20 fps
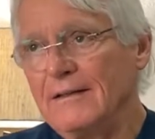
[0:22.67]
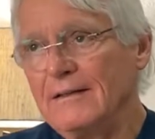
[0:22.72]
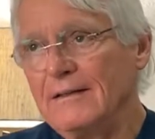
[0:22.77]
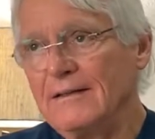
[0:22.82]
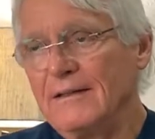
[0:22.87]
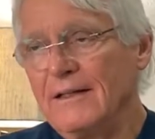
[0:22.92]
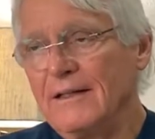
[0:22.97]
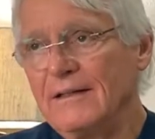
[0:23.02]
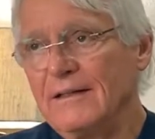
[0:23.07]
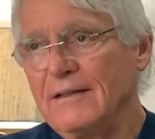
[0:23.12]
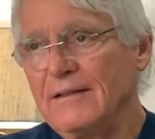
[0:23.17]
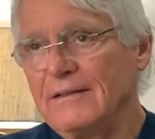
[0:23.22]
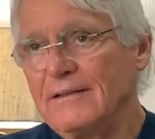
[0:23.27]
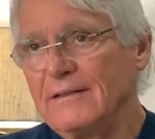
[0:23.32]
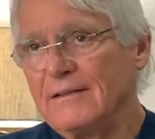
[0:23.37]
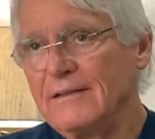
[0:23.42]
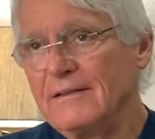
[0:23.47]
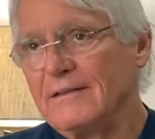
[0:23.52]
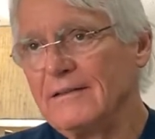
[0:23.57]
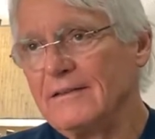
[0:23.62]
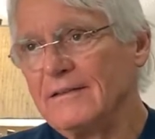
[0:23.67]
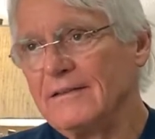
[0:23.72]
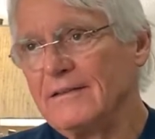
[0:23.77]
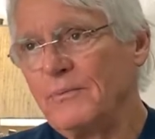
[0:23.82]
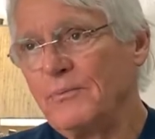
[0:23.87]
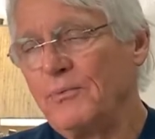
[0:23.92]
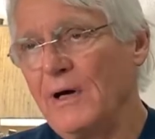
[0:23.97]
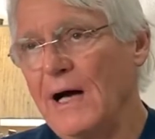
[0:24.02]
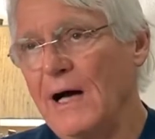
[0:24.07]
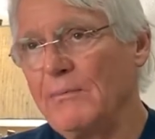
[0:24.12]
The
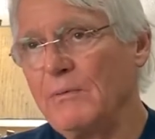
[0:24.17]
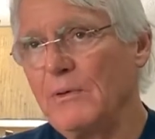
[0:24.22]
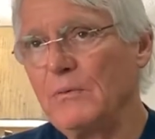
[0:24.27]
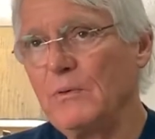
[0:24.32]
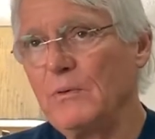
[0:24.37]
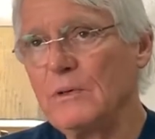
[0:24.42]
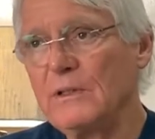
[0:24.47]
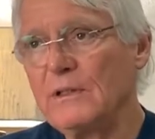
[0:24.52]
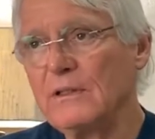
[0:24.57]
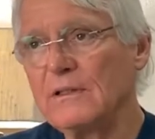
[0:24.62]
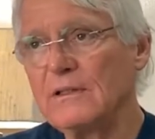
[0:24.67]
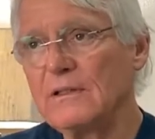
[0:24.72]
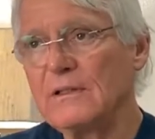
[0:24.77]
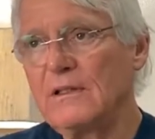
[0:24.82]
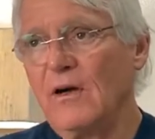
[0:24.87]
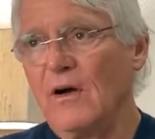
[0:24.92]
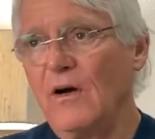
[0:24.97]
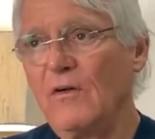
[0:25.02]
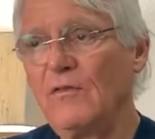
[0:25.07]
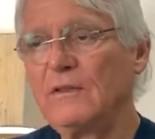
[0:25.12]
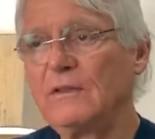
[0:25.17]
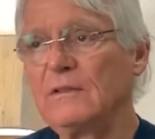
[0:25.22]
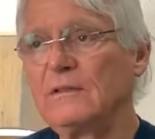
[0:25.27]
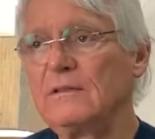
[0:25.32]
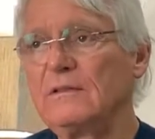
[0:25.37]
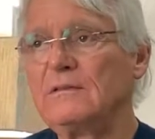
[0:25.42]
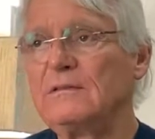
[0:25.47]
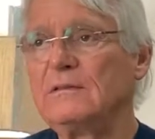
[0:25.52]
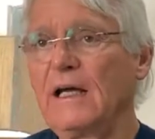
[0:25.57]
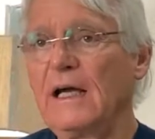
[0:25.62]
problem with
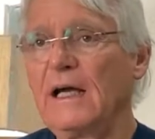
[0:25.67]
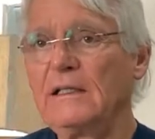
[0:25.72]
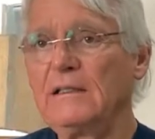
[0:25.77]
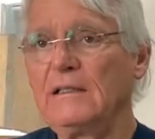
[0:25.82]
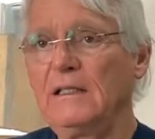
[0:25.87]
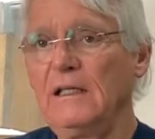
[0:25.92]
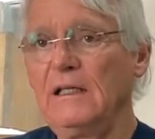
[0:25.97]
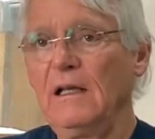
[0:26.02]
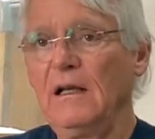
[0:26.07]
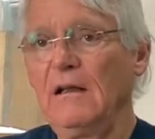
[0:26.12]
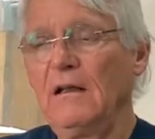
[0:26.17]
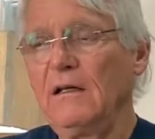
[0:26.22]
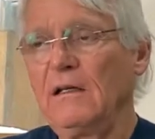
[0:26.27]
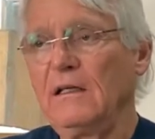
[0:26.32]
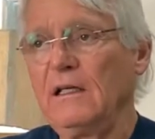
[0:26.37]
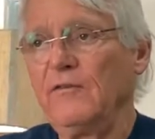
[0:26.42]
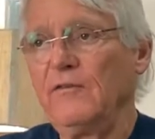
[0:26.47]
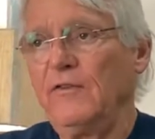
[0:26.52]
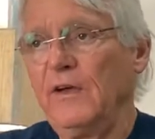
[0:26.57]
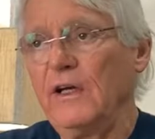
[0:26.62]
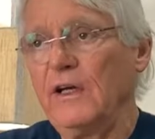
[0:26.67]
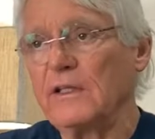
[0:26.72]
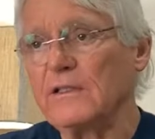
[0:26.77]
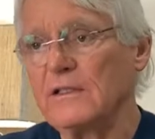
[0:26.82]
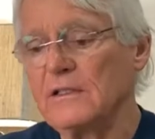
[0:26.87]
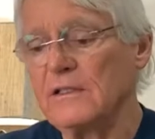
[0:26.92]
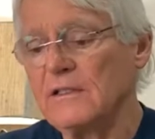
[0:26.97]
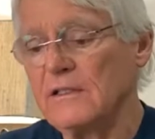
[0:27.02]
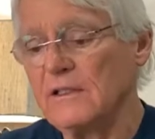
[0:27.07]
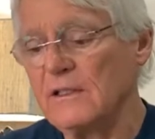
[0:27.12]
COVID-19 lung
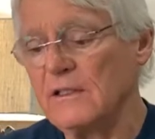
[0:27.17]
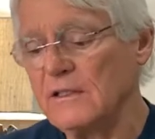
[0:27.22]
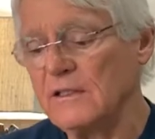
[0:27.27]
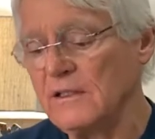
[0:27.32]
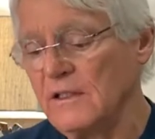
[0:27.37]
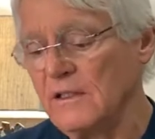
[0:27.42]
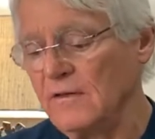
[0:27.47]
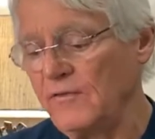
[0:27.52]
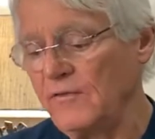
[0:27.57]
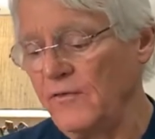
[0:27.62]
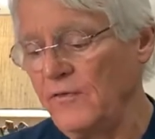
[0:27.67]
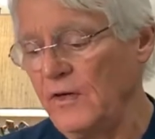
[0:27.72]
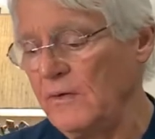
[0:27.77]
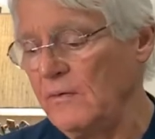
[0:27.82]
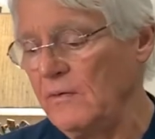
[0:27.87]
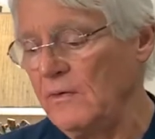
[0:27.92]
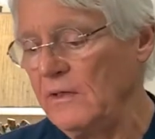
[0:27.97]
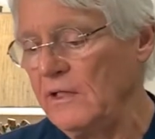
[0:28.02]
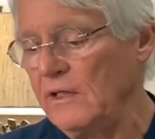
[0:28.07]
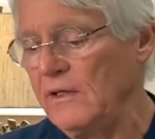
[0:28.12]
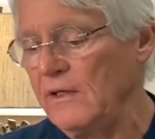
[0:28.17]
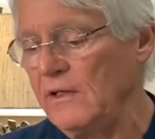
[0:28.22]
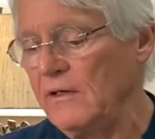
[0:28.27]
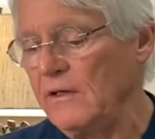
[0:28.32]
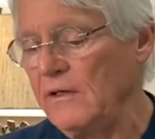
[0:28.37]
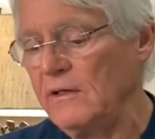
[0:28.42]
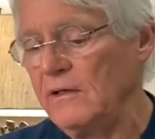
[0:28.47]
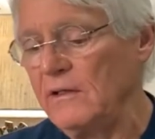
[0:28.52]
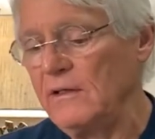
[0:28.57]
infections is that frequently there